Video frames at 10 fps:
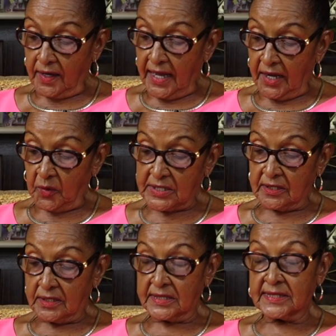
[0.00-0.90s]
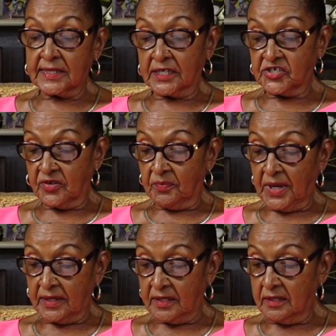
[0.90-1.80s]
I was on the selection
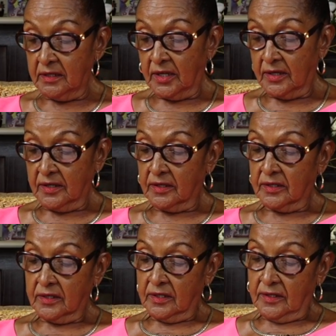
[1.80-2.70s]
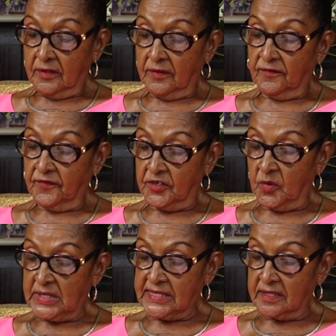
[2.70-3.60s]
panel for the
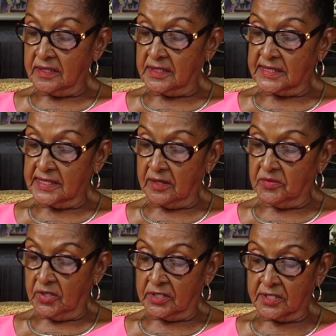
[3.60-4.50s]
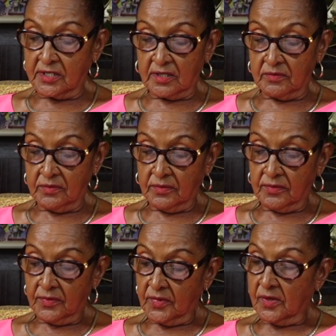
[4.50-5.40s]
West Indies netball team
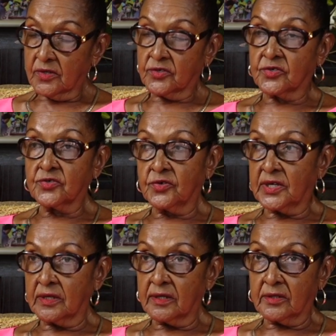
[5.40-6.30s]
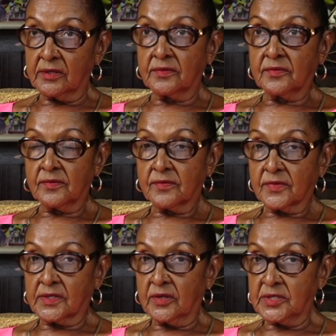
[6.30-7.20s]
to tour England.
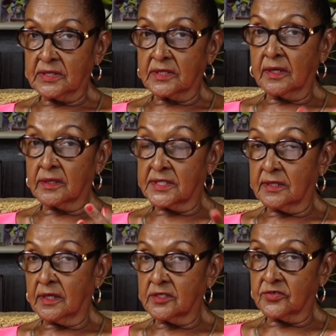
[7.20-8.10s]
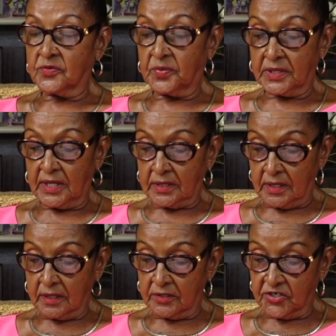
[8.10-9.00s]
So I was selected to pick that
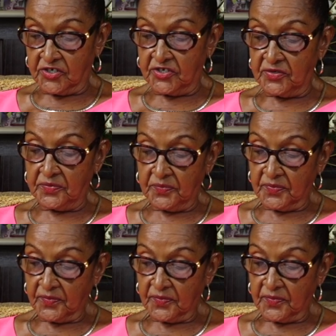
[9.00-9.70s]
English team.